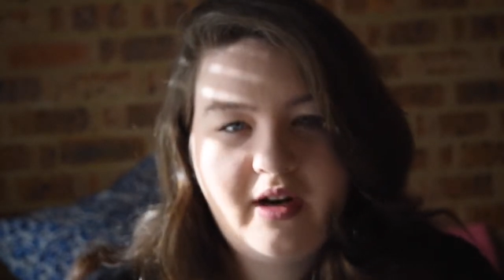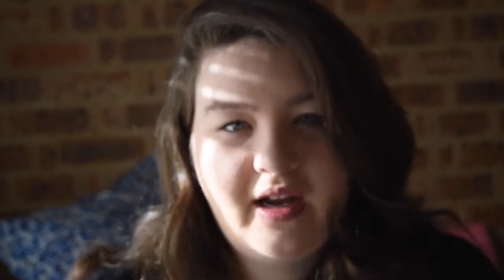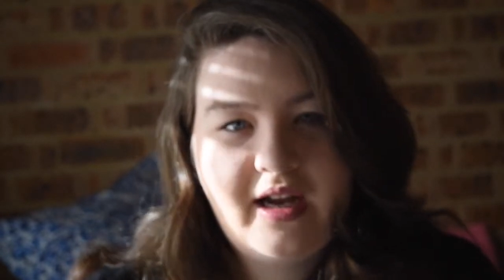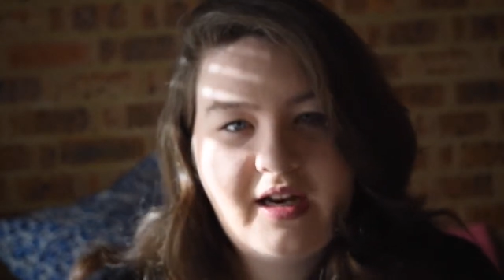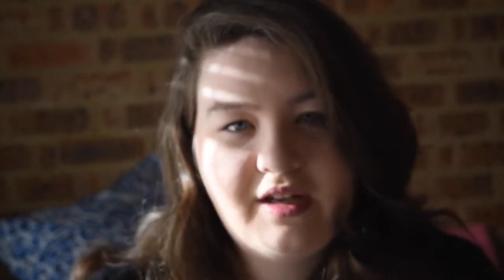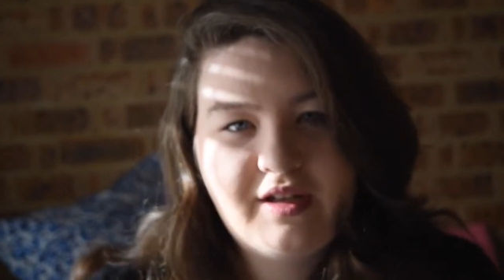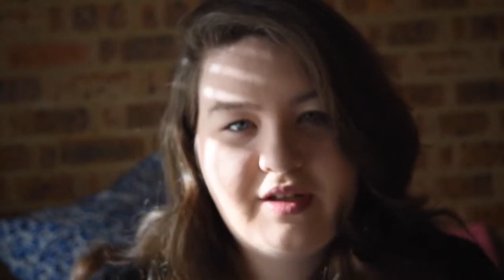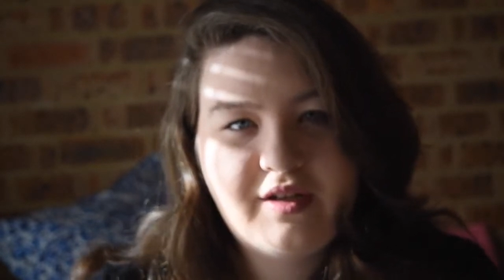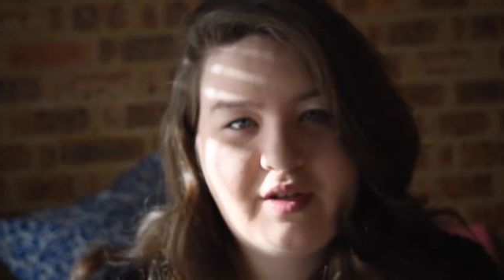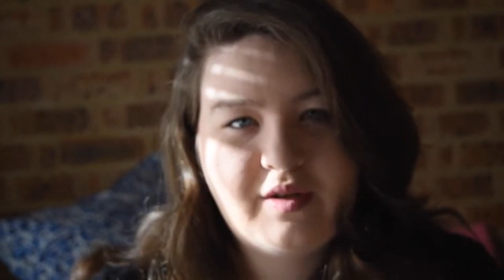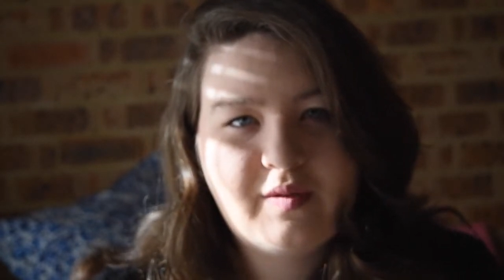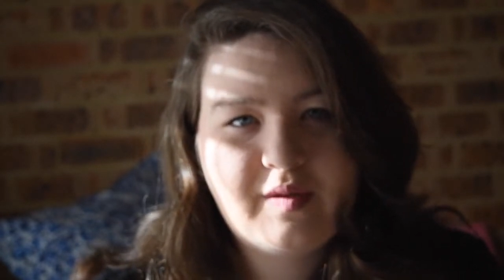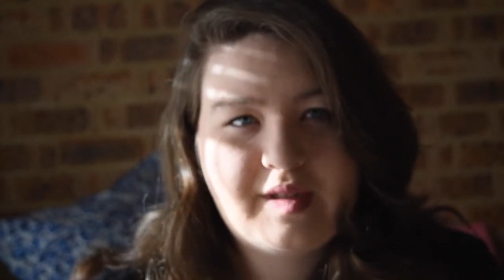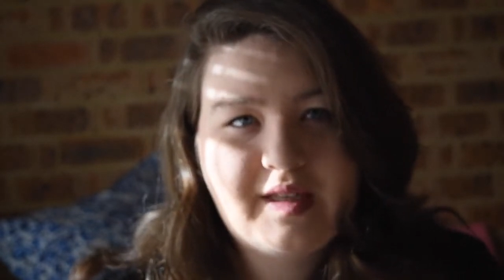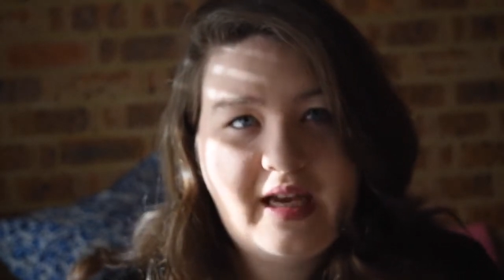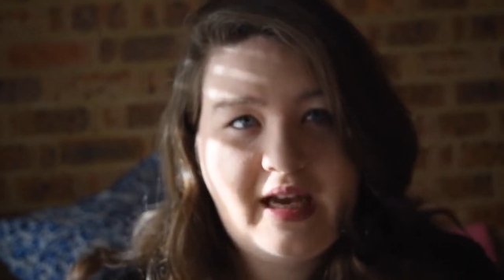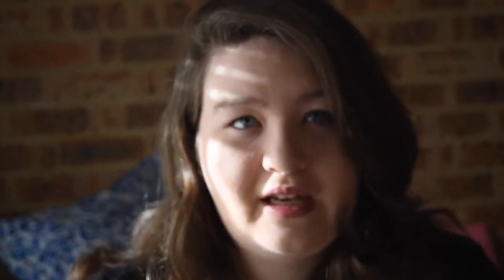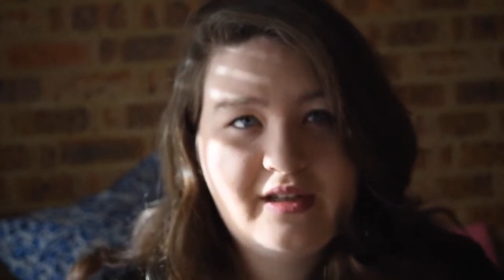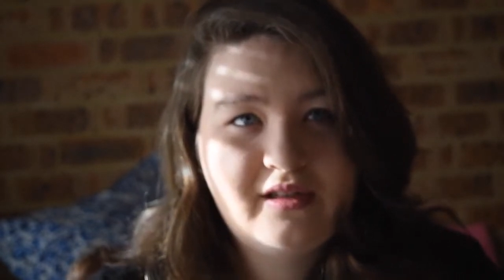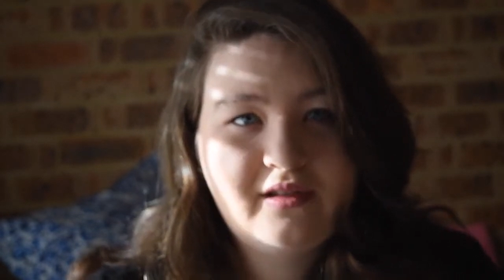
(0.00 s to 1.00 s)
I had to do
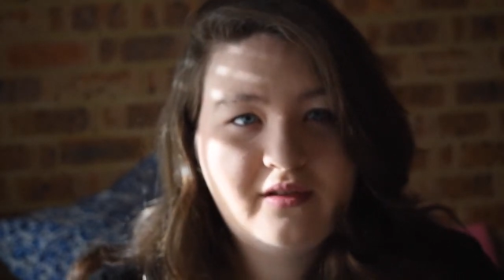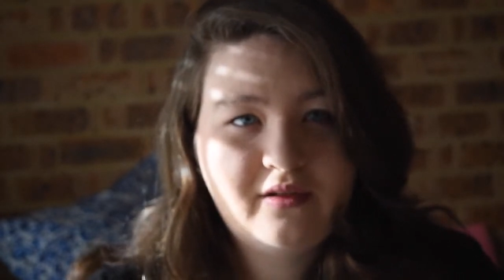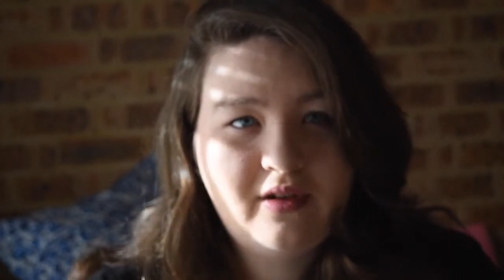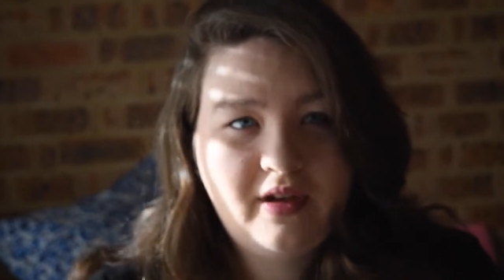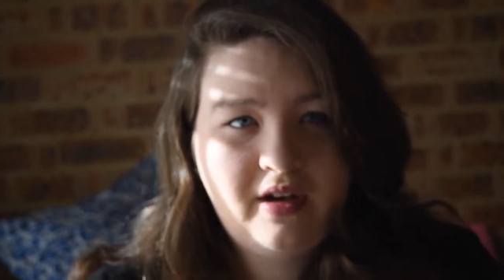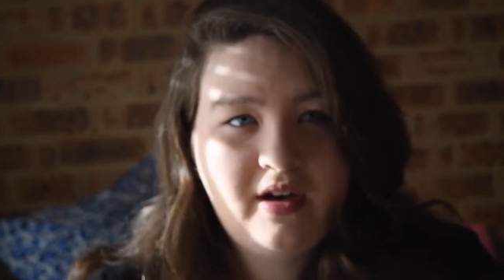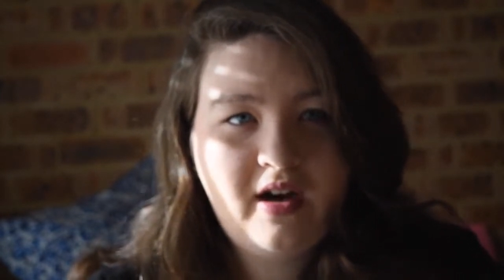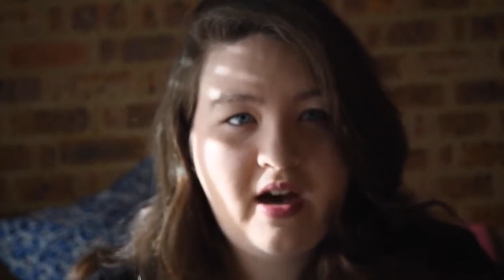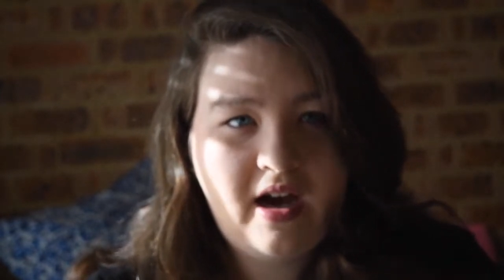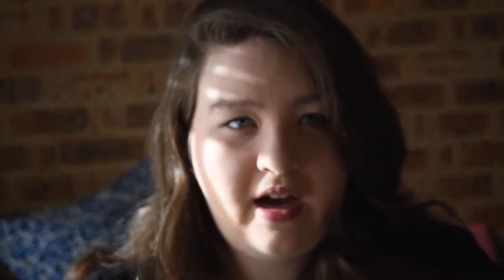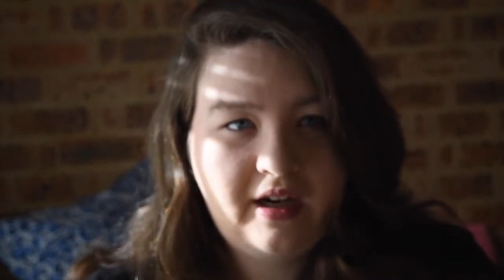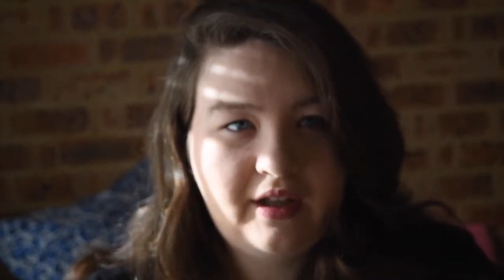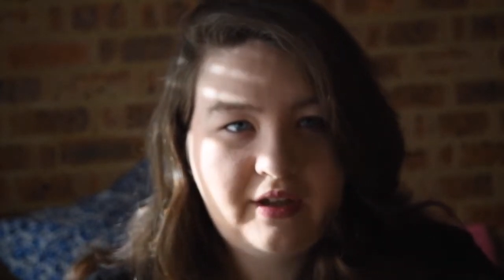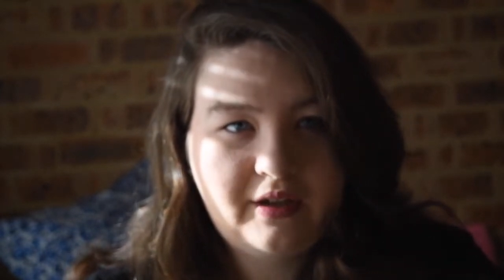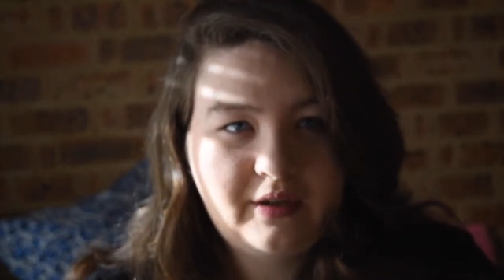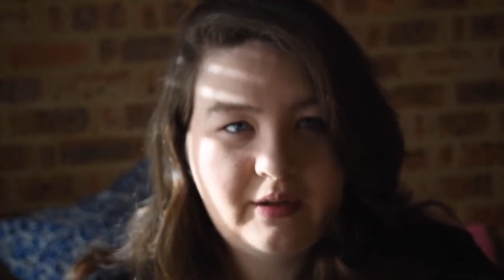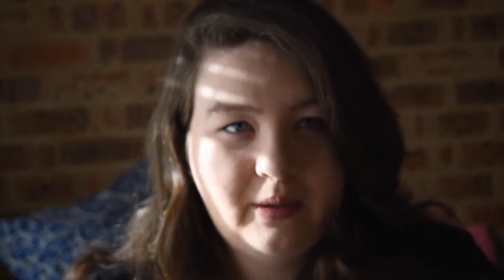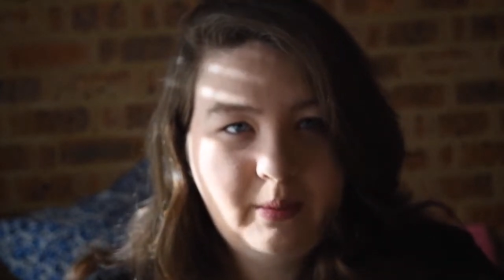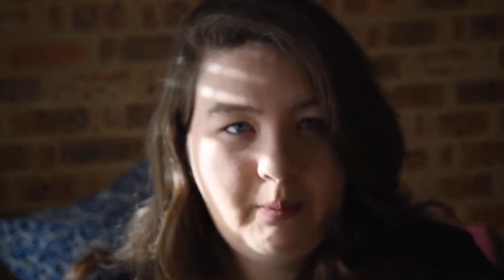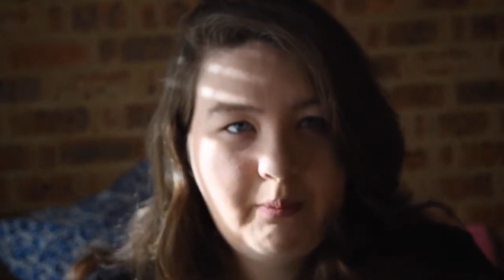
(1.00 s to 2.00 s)
was I had to look at an
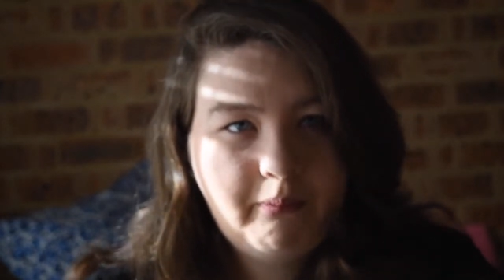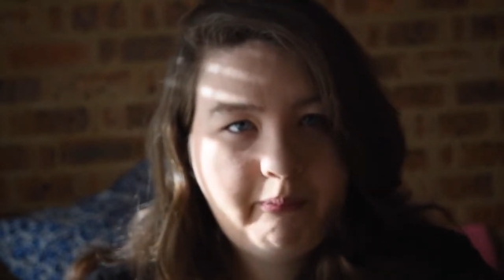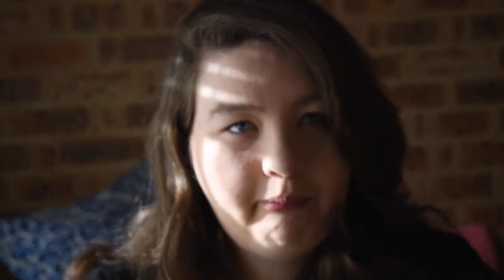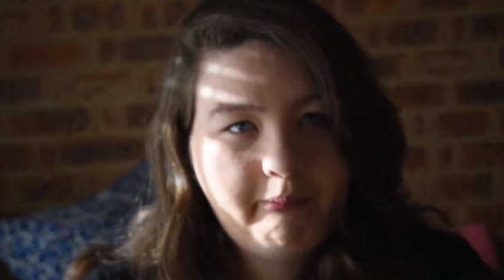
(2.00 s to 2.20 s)
article,